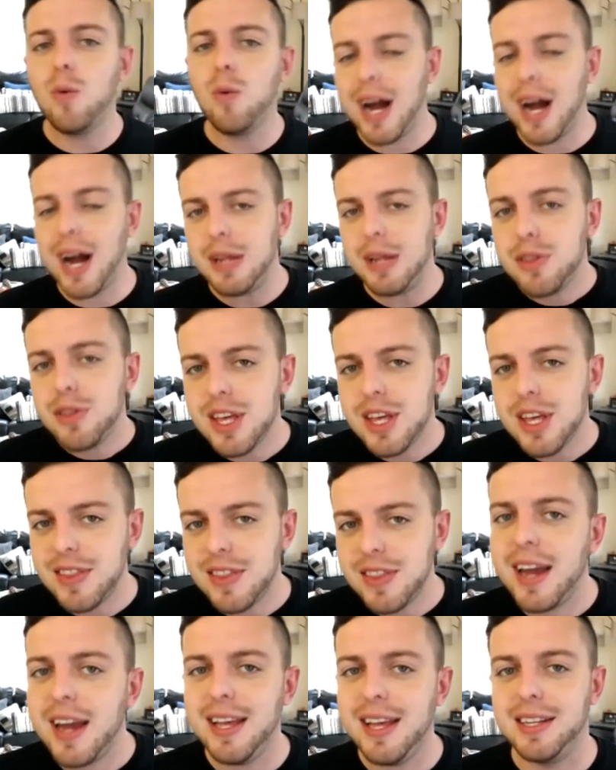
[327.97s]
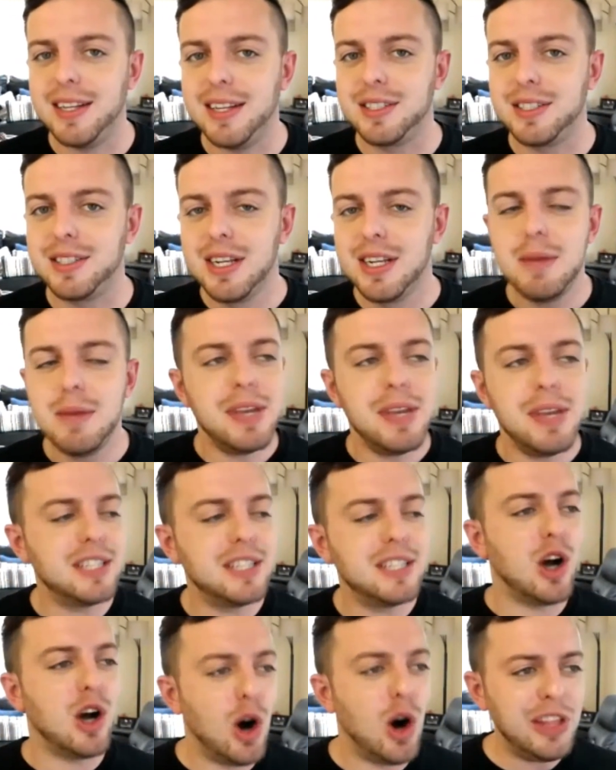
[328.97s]
Why do you think that is?
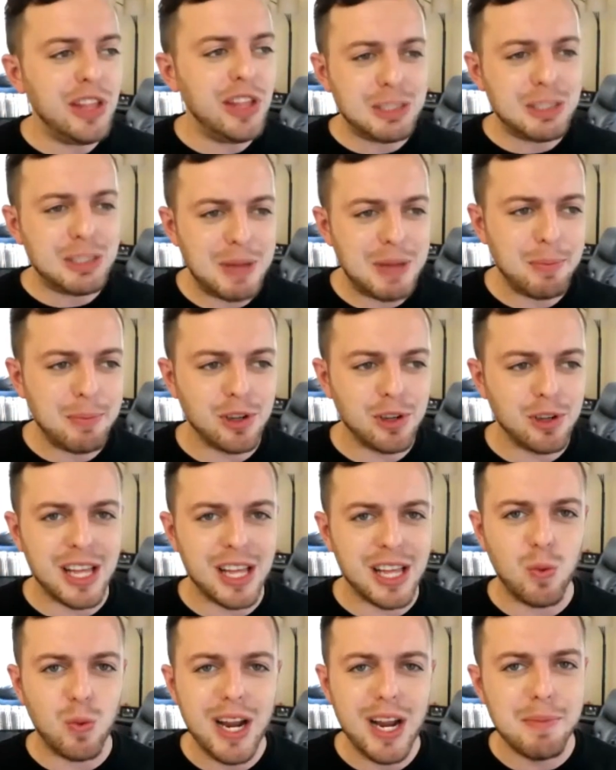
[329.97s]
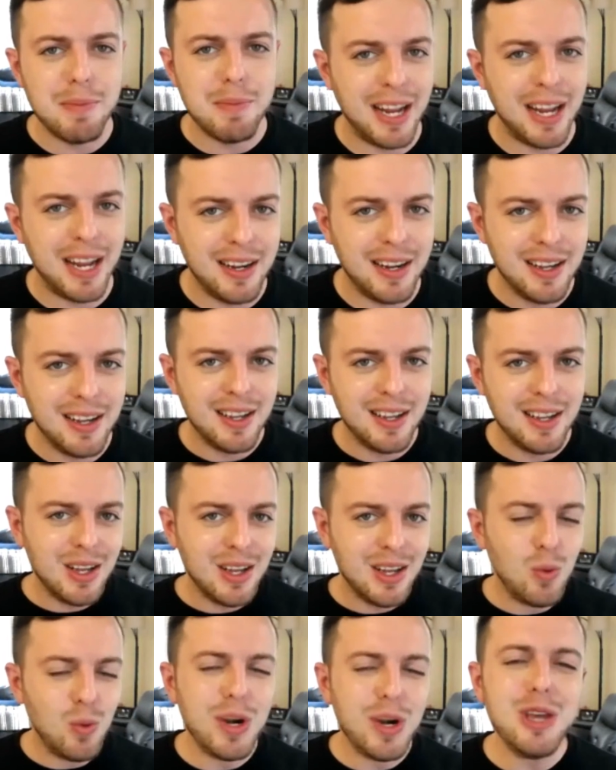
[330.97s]
Because all these people are like, wait a minute,
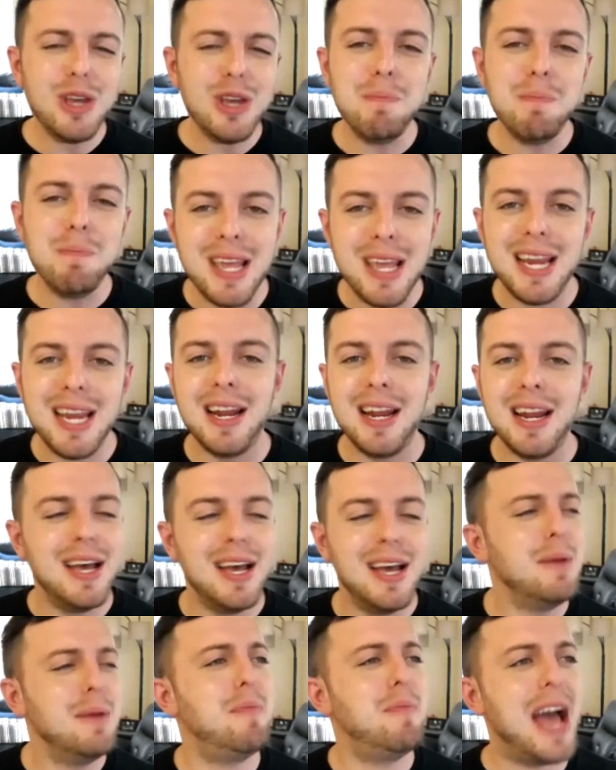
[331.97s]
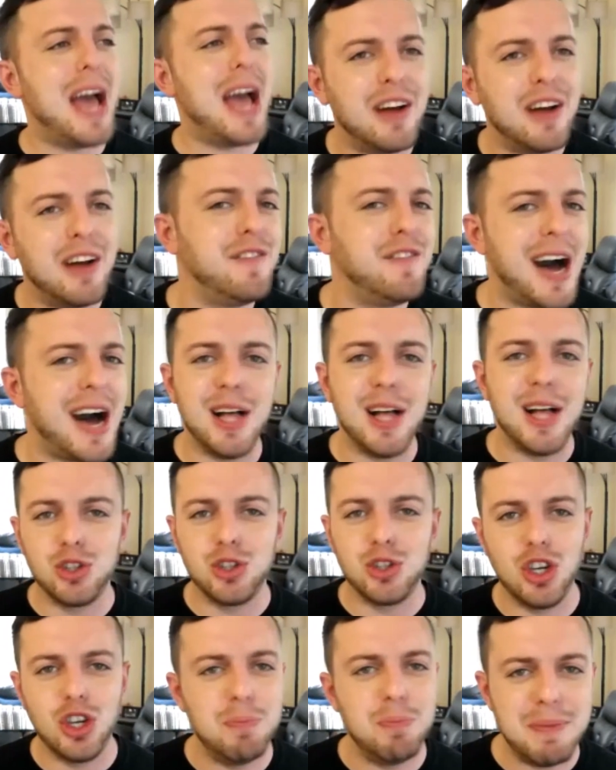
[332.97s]
what do you mean
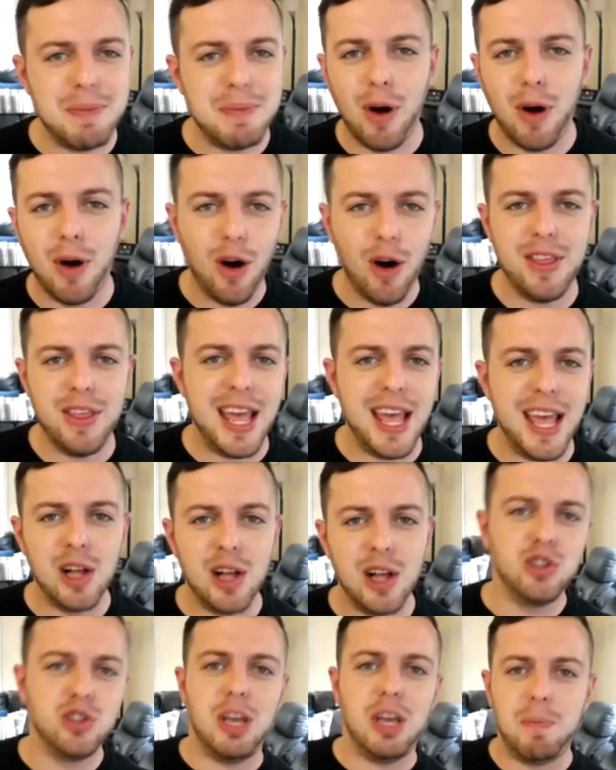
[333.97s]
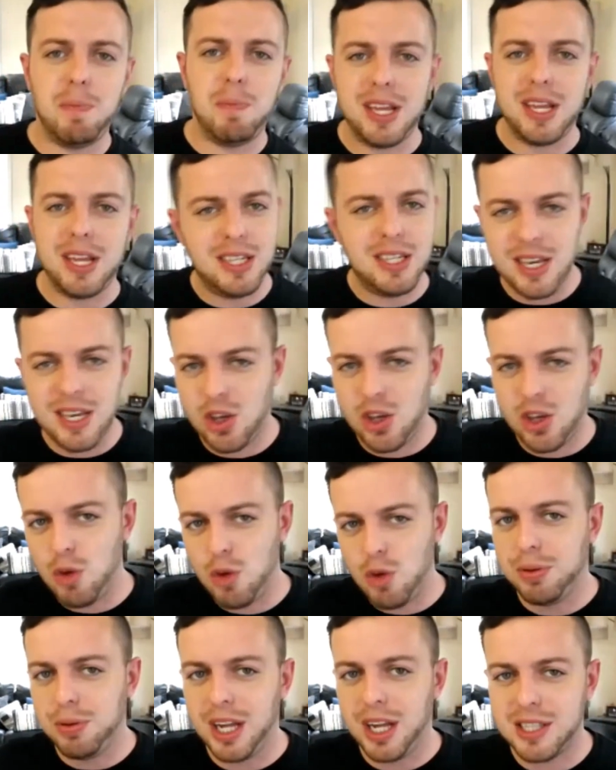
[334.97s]
pedophiles should be part of the
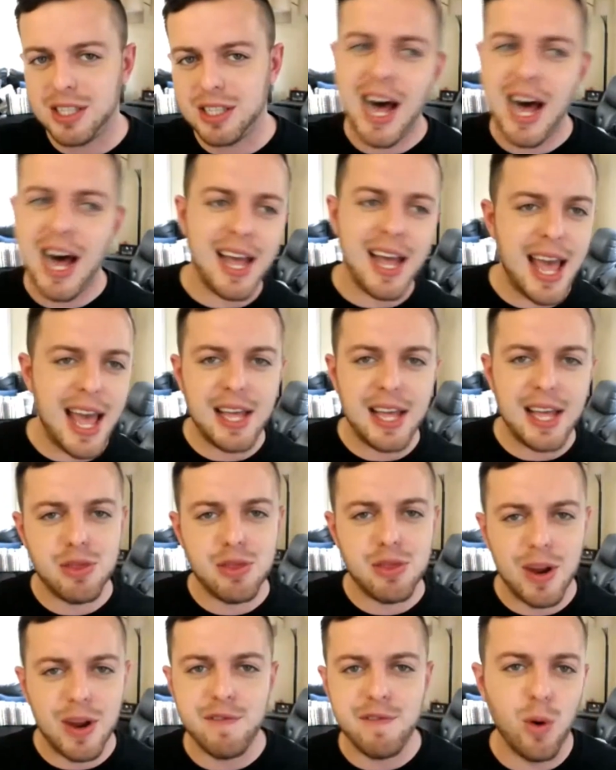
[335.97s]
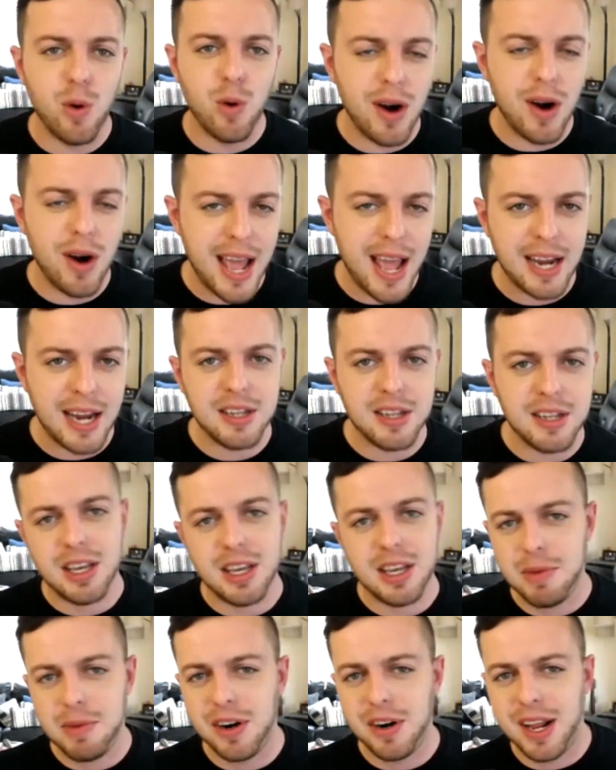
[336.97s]
LGBTQ plus IA348
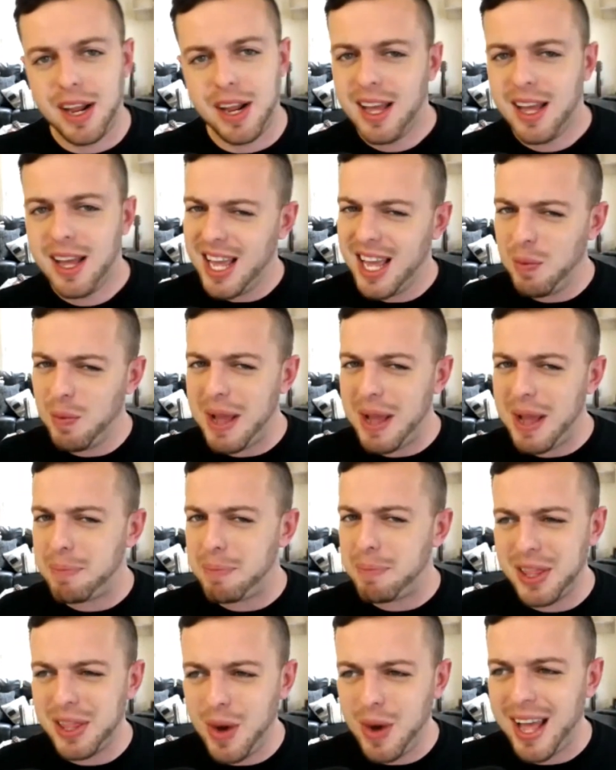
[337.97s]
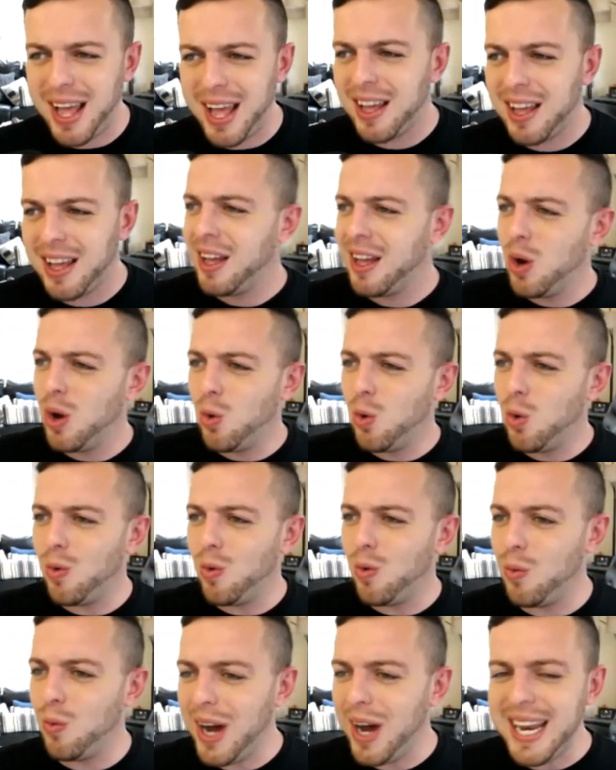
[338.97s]
community? And wait, by the way,
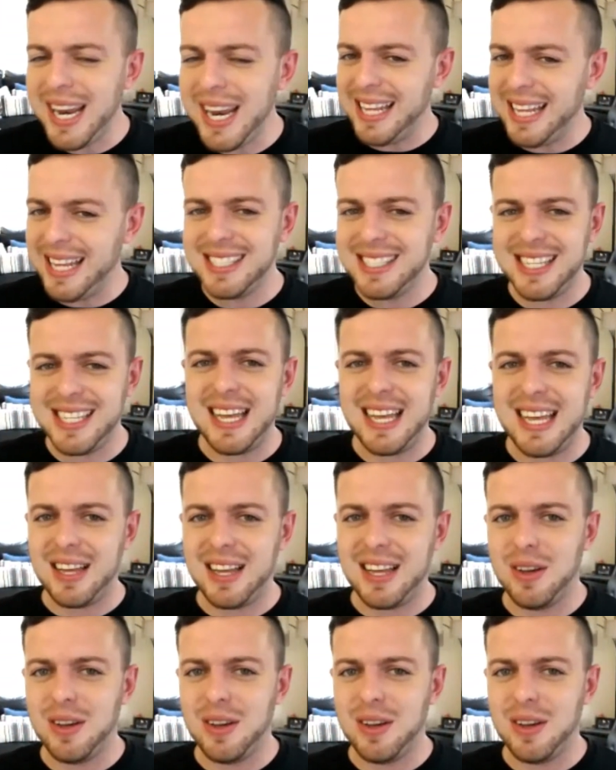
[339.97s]
what is